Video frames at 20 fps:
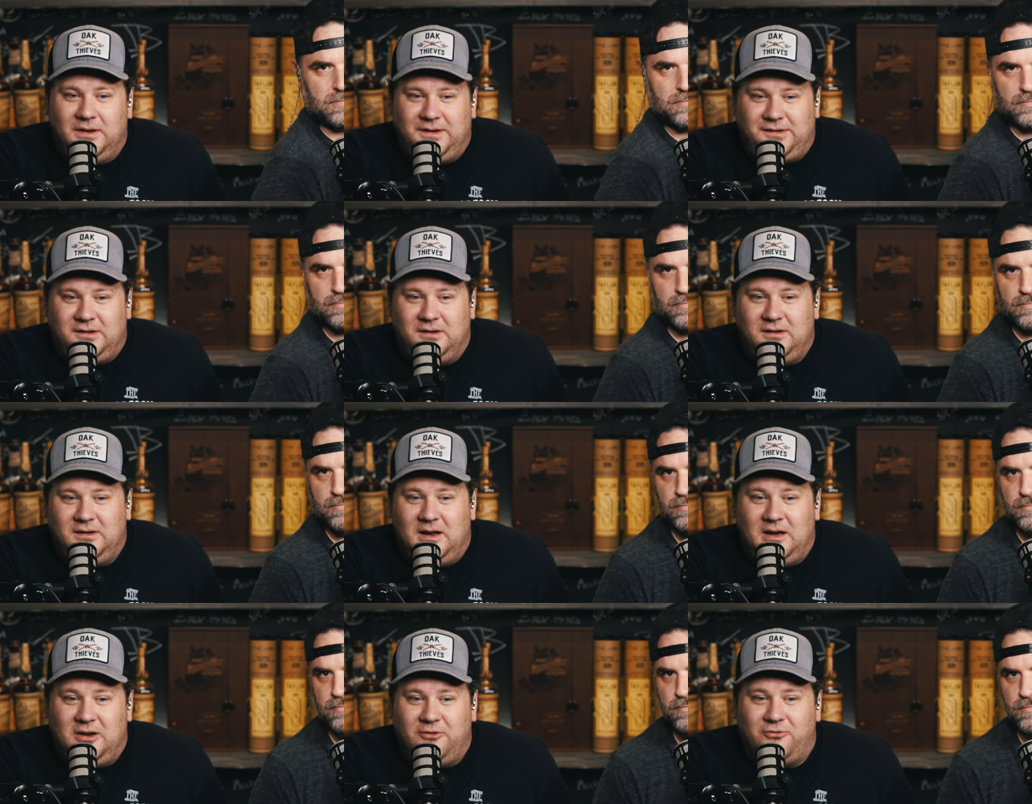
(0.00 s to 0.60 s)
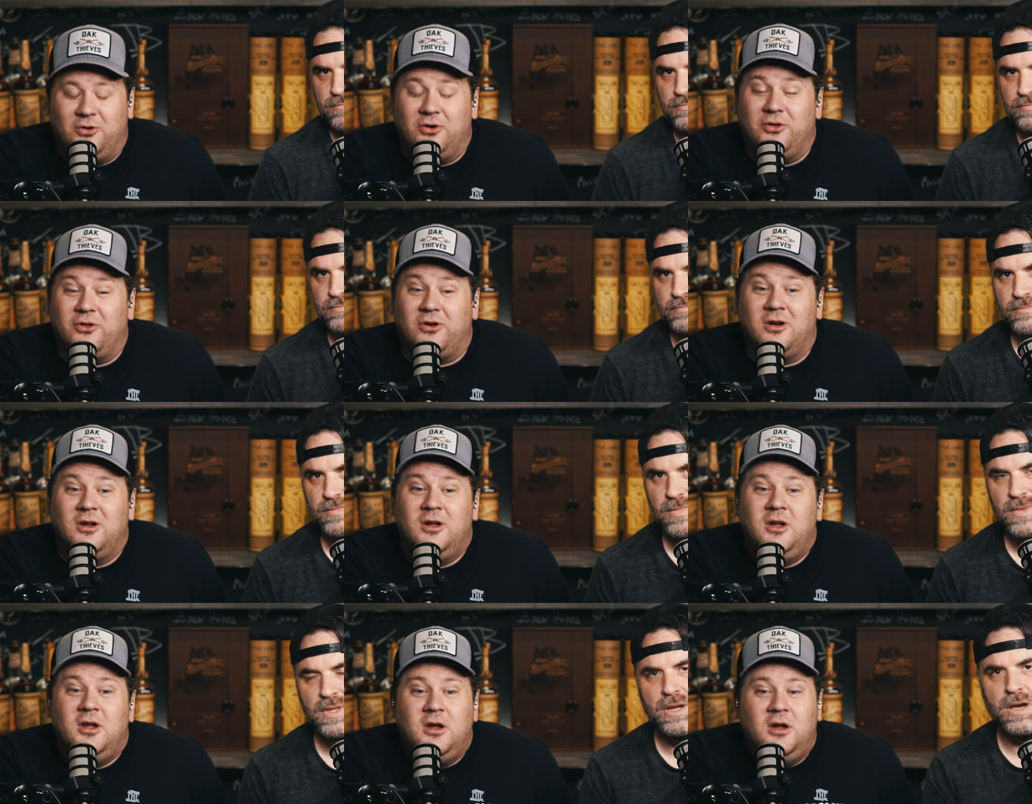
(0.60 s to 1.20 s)
Speaker 1: listen any further.
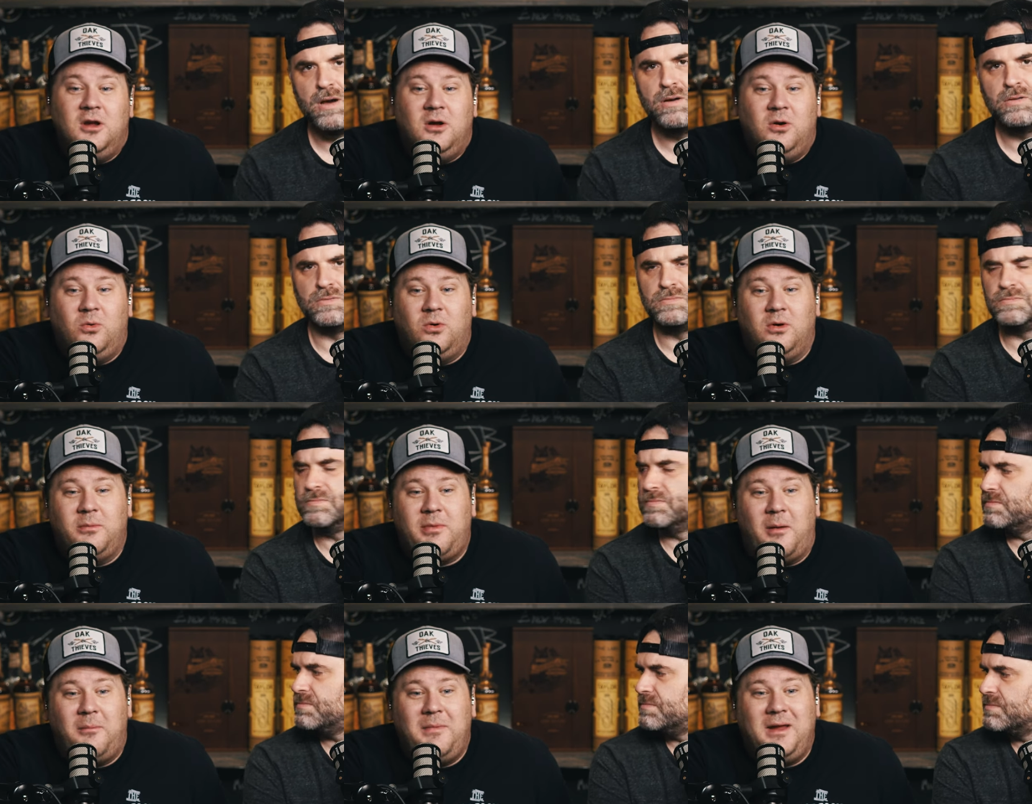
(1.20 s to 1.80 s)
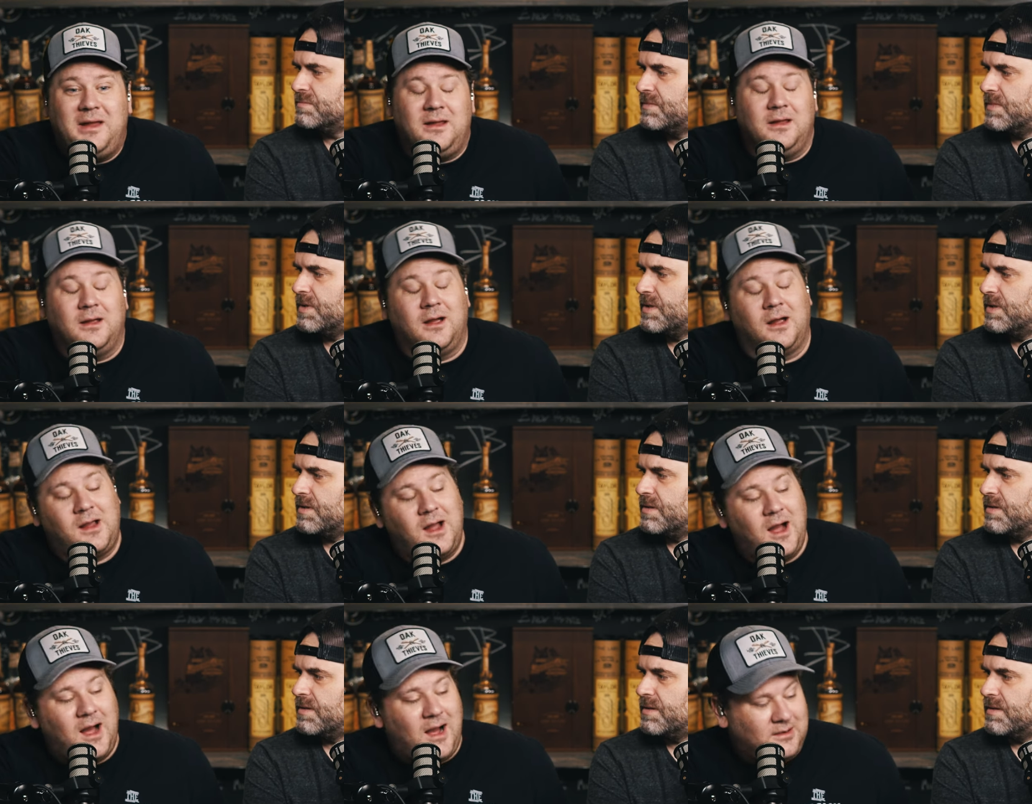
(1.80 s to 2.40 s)
Oh. What about making a
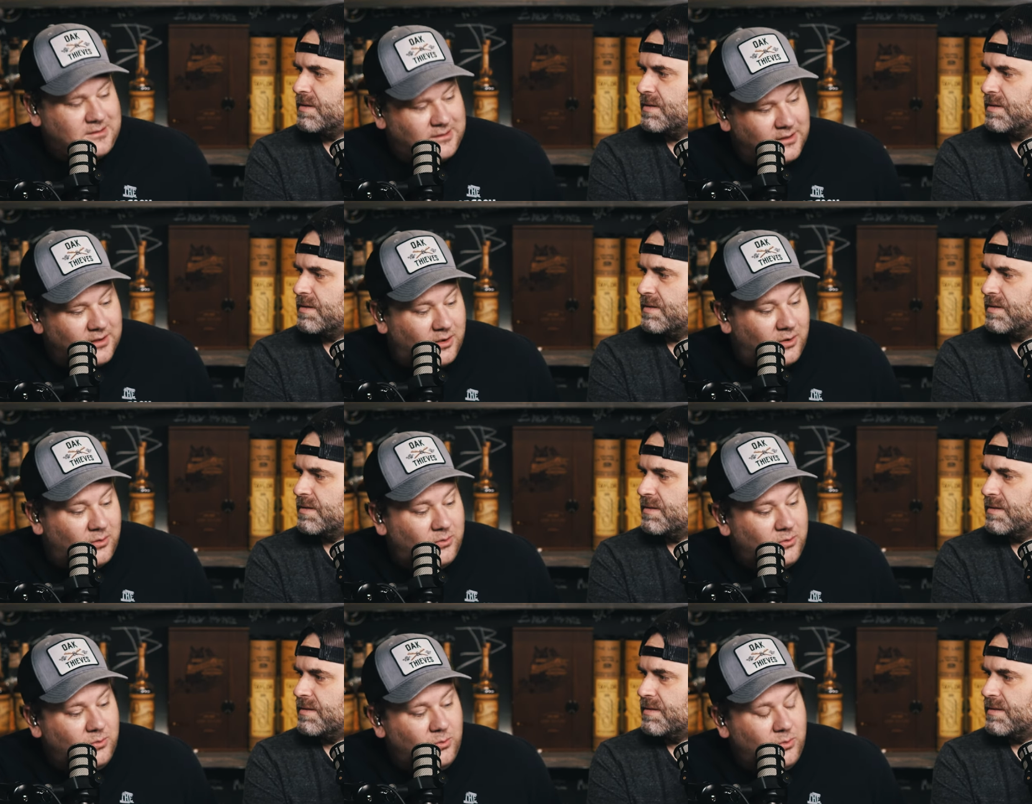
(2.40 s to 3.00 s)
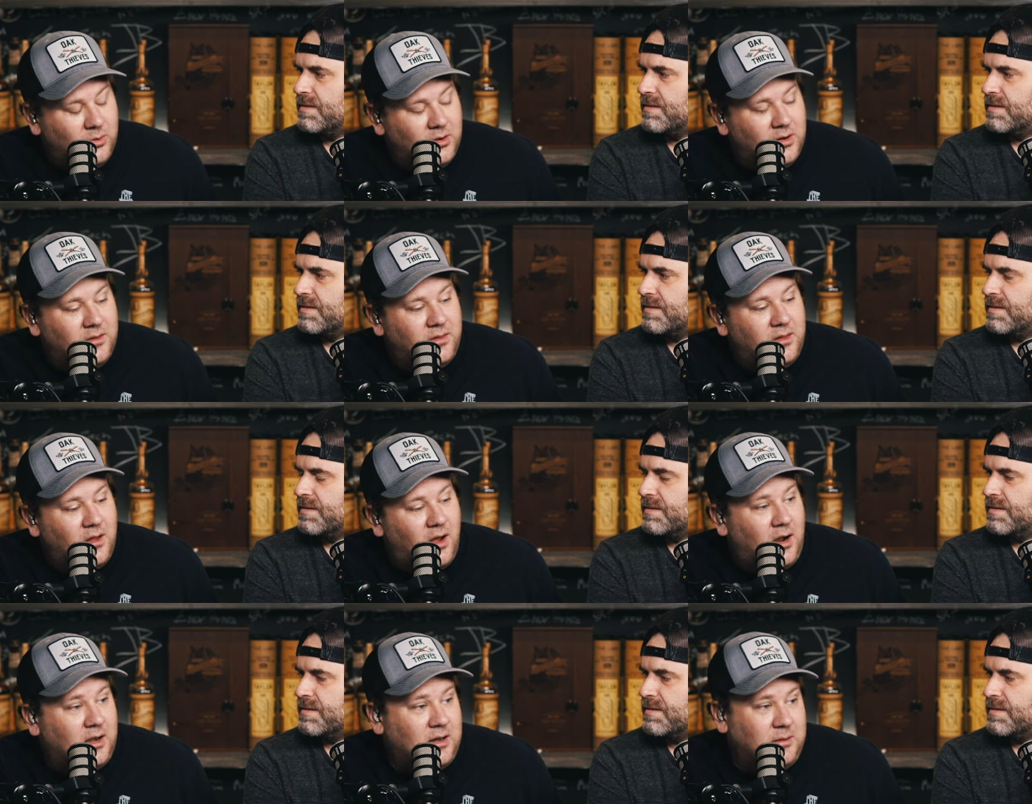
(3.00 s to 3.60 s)
cocktail with
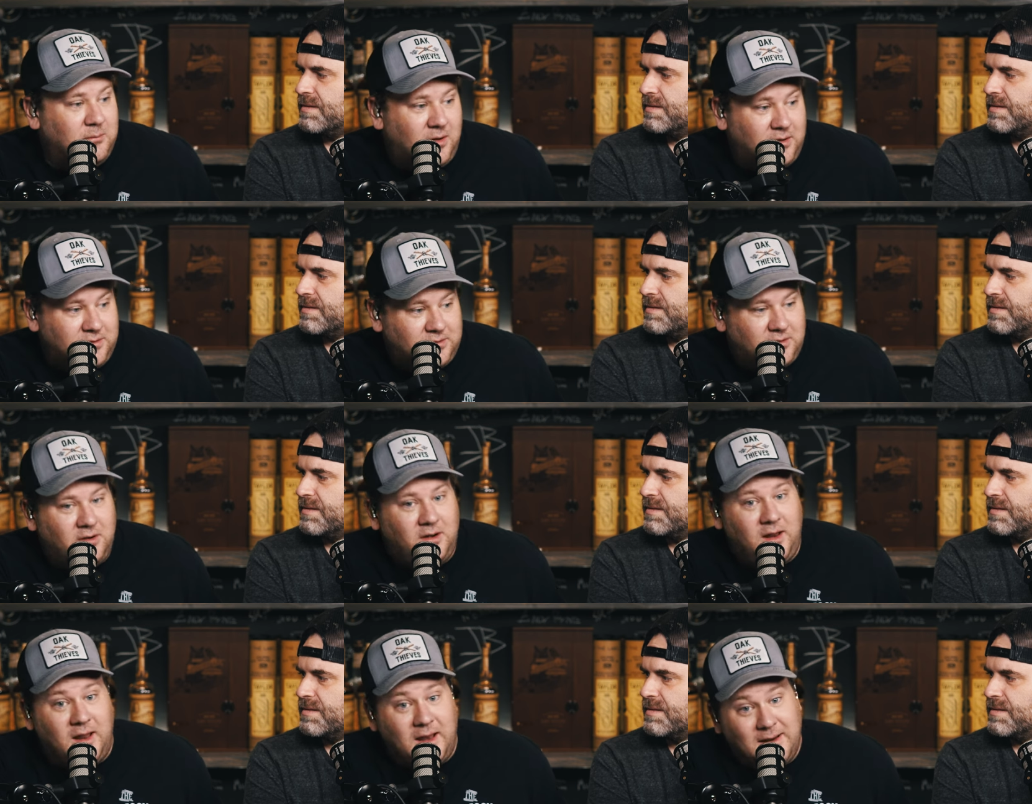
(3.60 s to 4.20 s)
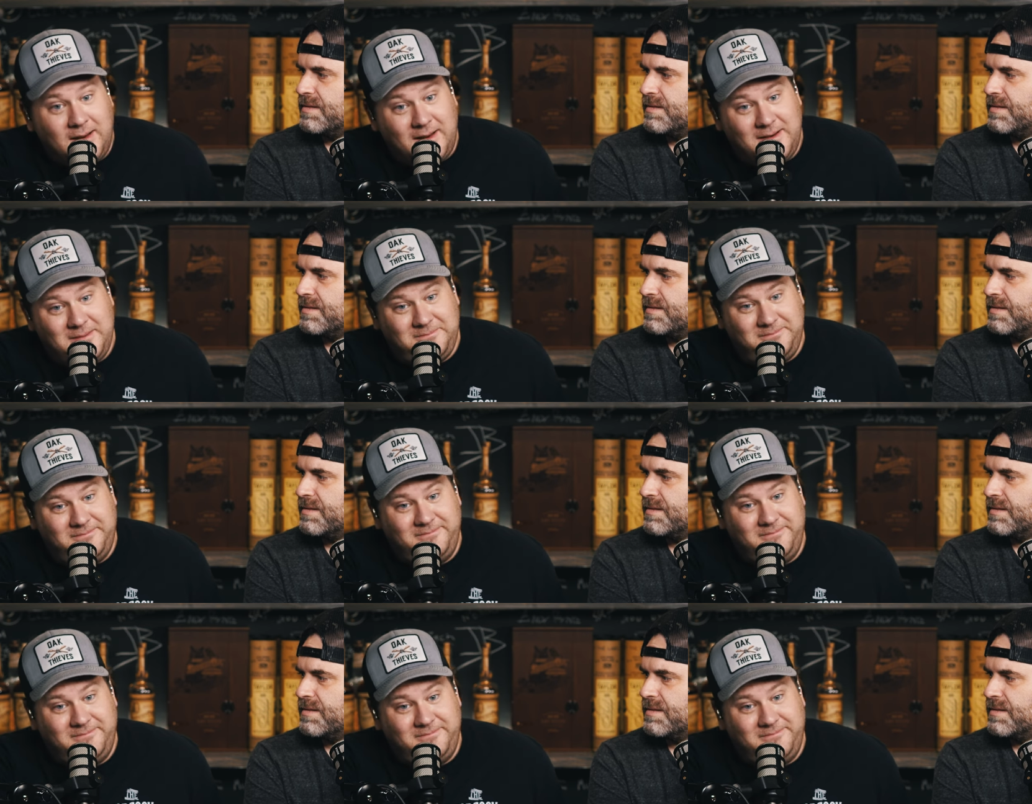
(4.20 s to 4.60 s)
honey mustard in it?